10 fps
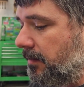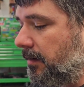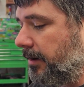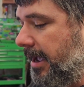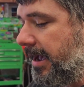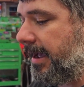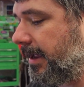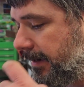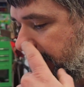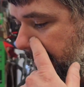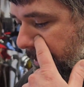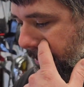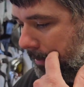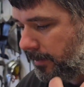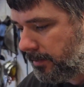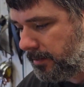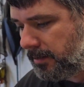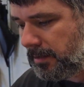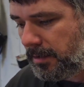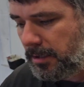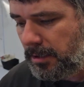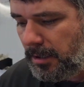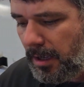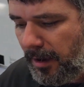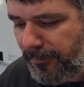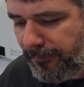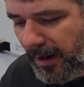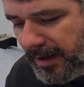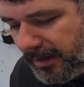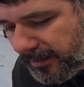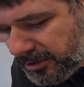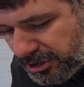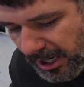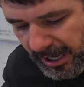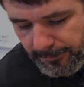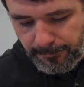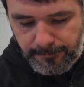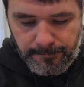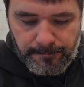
But we had a friend of the shop.